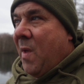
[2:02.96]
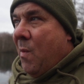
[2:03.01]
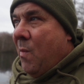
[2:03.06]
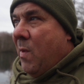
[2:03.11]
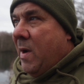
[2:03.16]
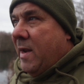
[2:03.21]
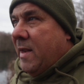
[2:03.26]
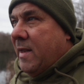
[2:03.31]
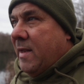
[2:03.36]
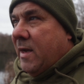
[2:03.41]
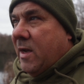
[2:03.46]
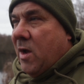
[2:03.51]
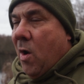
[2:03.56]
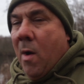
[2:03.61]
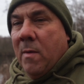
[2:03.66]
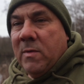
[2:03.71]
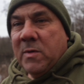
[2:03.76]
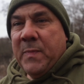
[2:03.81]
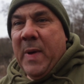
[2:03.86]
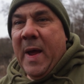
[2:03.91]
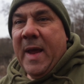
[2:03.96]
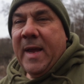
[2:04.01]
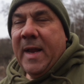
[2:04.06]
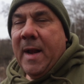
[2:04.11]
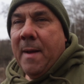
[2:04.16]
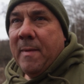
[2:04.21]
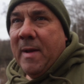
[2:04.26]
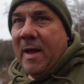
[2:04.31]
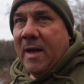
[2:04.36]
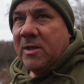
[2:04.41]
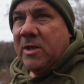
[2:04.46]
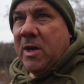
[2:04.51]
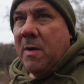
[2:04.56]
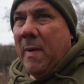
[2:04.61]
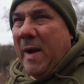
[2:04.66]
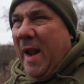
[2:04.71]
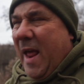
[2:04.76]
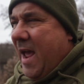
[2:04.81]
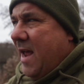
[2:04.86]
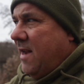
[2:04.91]
when the guy was packing up, and I see
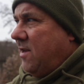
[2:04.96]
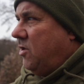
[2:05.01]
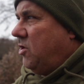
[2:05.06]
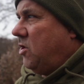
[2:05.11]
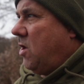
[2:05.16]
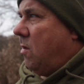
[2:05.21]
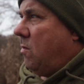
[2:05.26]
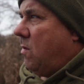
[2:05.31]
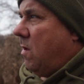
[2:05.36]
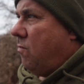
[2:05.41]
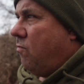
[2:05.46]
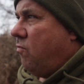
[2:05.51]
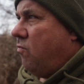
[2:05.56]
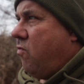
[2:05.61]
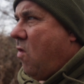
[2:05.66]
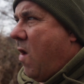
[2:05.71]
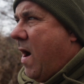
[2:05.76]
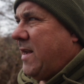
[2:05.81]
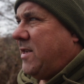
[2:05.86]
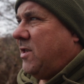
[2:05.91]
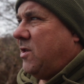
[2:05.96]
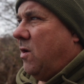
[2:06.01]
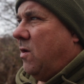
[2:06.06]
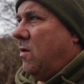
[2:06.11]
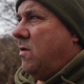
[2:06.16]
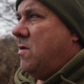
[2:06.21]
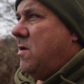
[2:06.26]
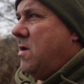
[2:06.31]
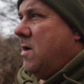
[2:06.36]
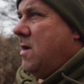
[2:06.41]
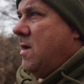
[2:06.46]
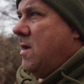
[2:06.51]
one head and shoulder right on,